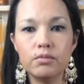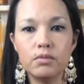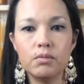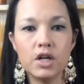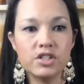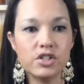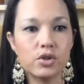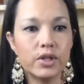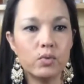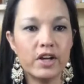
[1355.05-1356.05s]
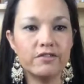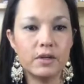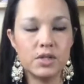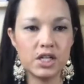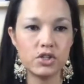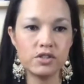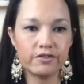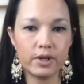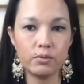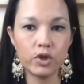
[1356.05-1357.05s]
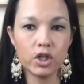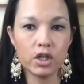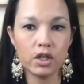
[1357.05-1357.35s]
Way Foundations Framework,